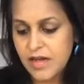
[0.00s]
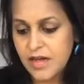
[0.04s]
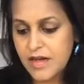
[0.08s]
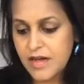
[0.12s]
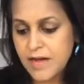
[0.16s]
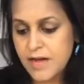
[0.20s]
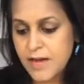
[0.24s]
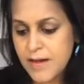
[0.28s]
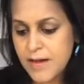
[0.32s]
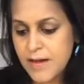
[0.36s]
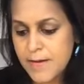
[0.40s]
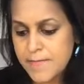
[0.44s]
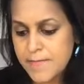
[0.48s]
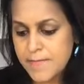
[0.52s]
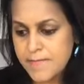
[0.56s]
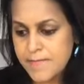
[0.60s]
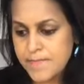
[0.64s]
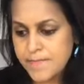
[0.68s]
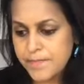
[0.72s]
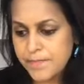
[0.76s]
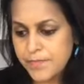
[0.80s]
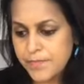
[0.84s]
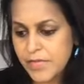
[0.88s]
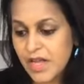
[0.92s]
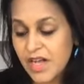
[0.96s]

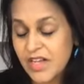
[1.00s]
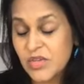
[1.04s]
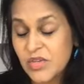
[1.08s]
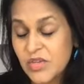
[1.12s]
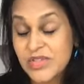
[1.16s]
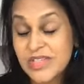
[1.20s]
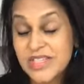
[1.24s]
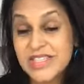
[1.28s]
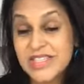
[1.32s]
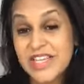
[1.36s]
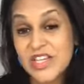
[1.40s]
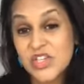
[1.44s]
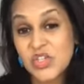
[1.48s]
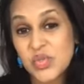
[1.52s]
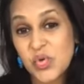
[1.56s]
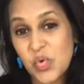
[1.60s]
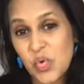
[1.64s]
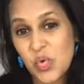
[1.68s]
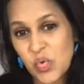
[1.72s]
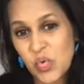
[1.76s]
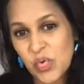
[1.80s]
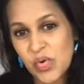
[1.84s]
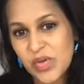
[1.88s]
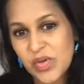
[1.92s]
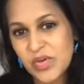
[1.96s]
I use essential
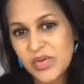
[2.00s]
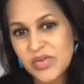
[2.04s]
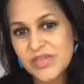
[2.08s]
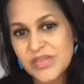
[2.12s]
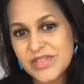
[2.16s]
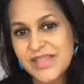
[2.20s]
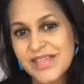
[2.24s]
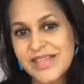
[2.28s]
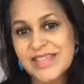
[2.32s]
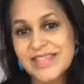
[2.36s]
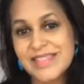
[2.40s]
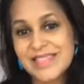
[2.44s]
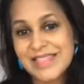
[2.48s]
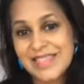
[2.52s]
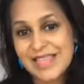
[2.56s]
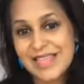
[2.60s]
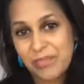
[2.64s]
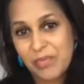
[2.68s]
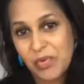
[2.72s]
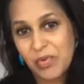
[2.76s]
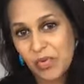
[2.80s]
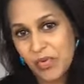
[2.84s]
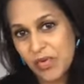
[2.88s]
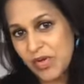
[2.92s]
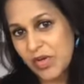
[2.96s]
oils like a sleep
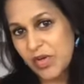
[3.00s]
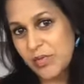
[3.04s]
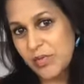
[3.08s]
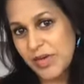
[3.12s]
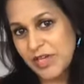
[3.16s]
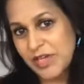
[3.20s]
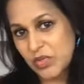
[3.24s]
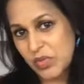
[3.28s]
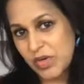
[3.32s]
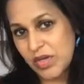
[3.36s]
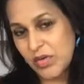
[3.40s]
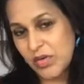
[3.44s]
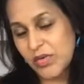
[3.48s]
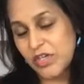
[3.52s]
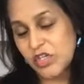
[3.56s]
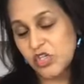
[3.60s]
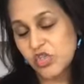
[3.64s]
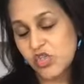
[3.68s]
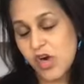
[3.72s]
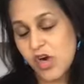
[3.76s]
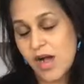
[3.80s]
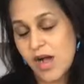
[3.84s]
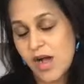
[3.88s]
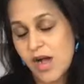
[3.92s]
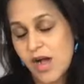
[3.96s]
oil by 21
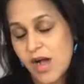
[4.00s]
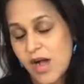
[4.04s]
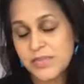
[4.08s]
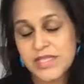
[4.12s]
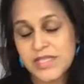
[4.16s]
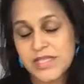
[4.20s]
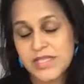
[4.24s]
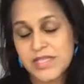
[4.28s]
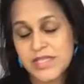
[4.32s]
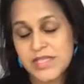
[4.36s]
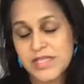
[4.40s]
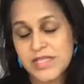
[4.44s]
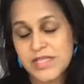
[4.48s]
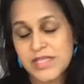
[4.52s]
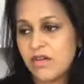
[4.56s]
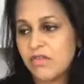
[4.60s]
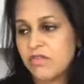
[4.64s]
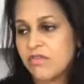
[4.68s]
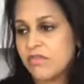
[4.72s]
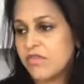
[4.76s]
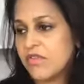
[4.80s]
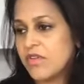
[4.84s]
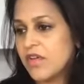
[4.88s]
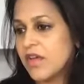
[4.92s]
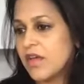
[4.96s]
Drops that I
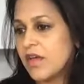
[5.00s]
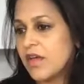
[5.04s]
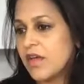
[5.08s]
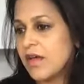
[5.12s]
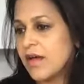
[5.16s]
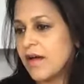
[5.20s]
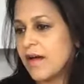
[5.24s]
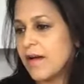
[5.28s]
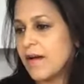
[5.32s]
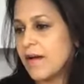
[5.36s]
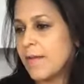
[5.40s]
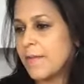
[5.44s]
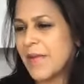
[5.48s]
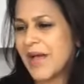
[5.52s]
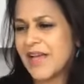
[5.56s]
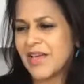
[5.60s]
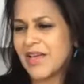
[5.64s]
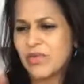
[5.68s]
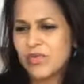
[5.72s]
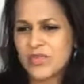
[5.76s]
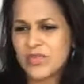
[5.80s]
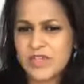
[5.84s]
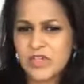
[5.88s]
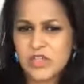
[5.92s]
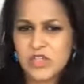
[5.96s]
love. I
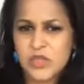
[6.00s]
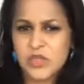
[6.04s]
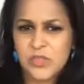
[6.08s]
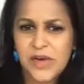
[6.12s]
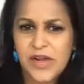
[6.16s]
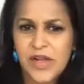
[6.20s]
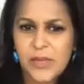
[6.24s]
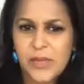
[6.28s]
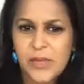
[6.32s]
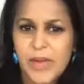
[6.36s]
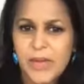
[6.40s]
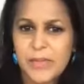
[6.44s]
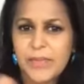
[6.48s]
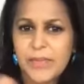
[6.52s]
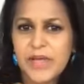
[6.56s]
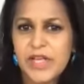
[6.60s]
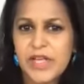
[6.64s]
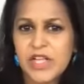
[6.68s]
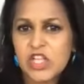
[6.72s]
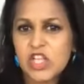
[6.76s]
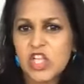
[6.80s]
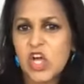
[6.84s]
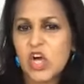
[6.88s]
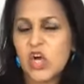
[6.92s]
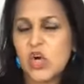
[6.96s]
use their spray on my
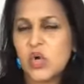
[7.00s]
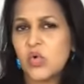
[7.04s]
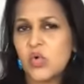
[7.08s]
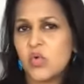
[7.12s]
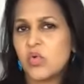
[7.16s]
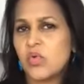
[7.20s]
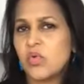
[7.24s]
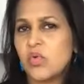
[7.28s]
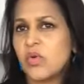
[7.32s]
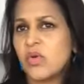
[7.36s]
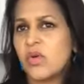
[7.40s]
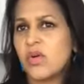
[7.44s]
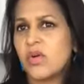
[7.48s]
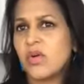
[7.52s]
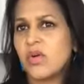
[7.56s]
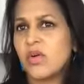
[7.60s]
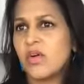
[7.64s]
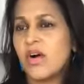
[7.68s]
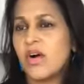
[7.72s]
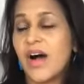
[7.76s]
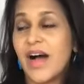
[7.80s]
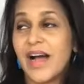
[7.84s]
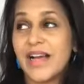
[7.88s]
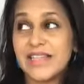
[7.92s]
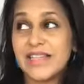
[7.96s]
pillow.
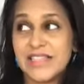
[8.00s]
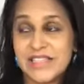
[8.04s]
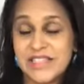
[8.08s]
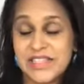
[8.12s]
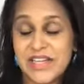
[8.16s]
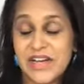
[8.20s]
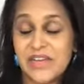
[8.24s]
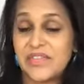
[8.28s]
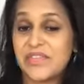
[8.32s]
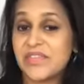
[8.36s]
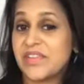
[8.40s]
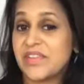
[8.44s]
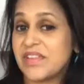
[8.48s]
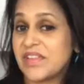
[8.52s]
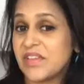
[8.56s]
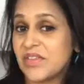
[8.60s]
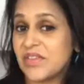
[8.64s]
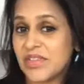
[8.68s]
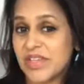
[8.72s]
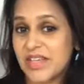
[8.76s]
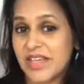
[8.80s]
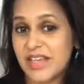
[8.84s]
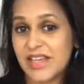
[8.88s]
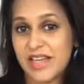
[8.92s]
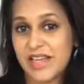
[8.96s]
I definitely use
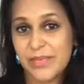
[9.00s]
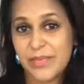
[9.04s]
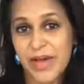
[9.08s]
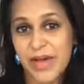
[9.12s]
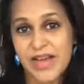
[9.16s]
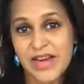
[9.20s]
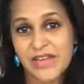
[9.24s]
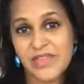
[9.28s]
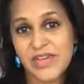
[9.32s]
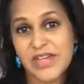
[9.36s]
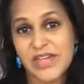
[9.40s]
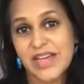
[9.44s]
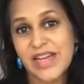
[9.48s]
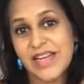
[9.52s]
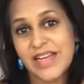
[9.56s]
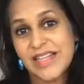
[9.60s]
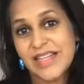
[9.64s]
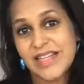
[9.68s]
a heating pad every night.